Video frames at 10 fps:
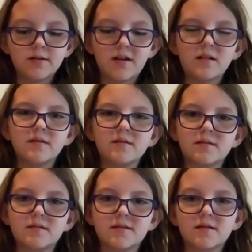you can't use
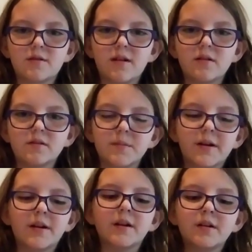just a Crayola
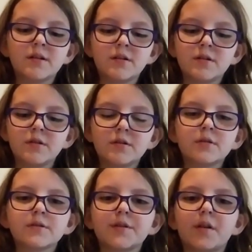marker.
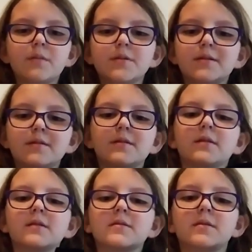So I'm just using
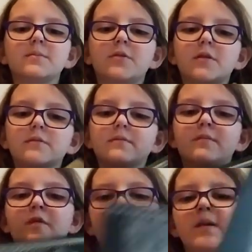this clipboard
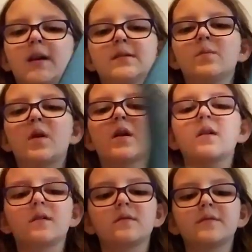for my dad's work.
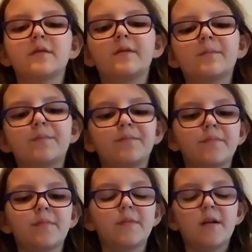So
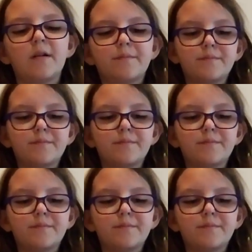yeah.